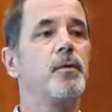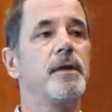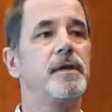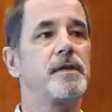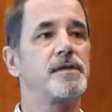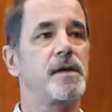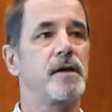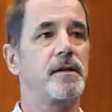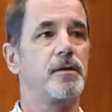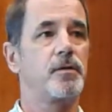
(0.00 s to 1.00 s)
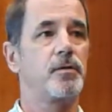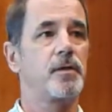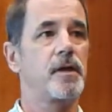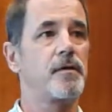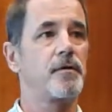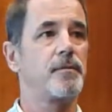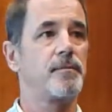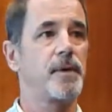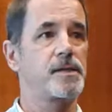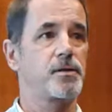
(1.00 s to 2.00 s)
we decided to do another
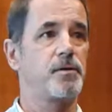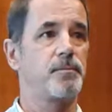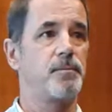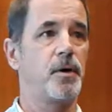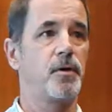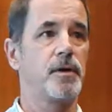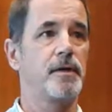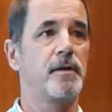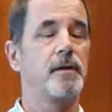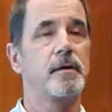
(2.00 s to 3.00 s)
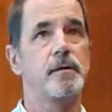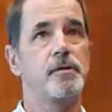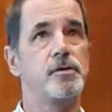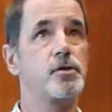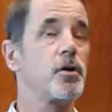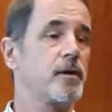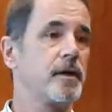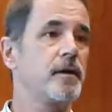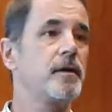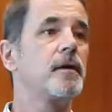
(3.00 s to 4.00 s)
bicycle poet
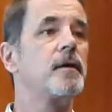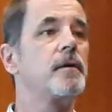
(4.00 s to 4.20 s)
journey